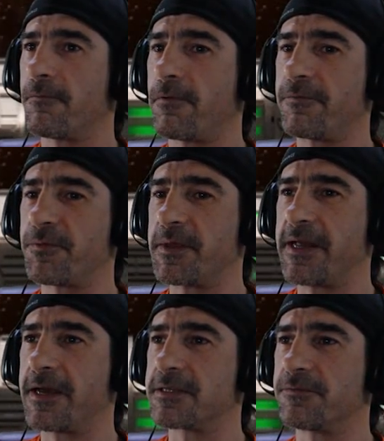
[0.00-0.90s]
right from the
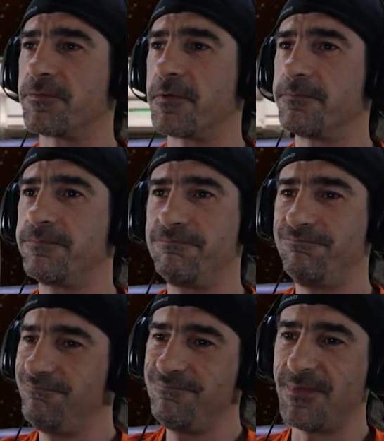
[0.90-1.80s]
days of,
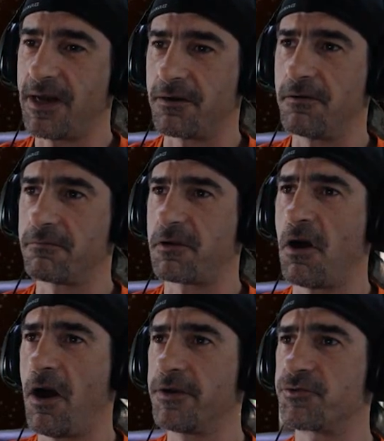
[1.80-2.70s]
I don't know,
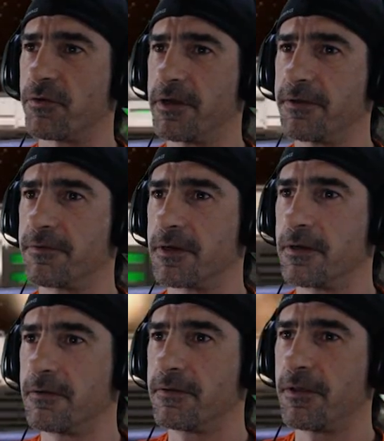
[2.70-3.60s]
Contra
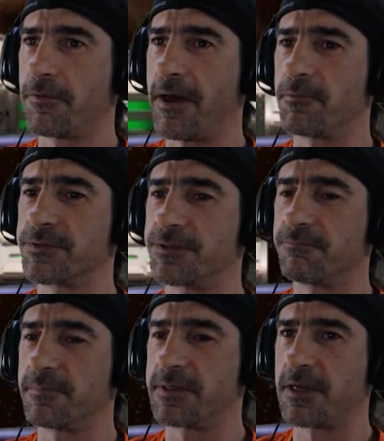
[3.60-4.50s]
even, though that was
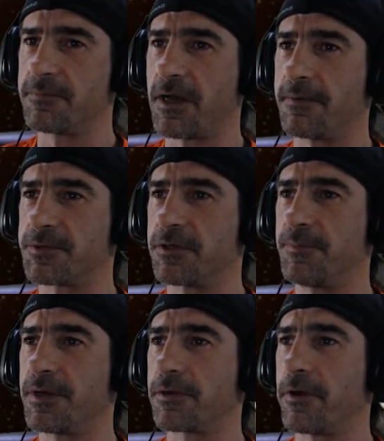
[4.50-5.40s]
sometimes
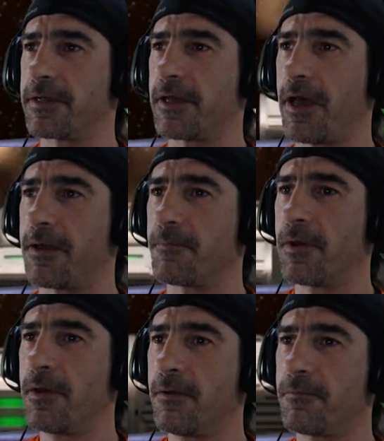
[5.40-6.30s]
could be a great game
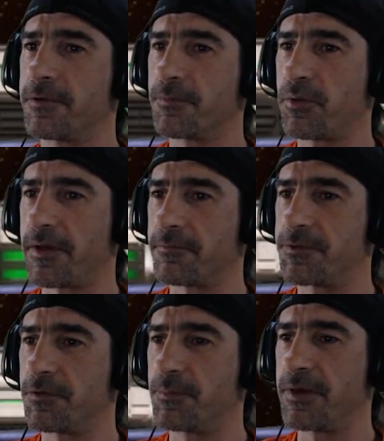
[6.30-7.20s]
when you're playing
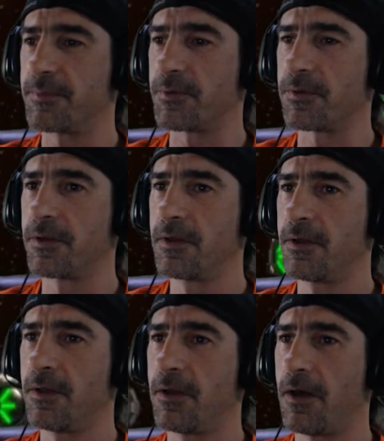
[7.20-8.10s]
with two people.
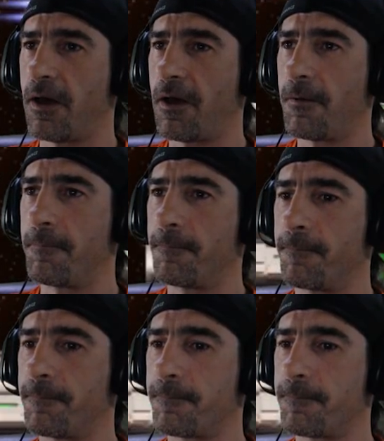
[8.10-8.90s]
Um,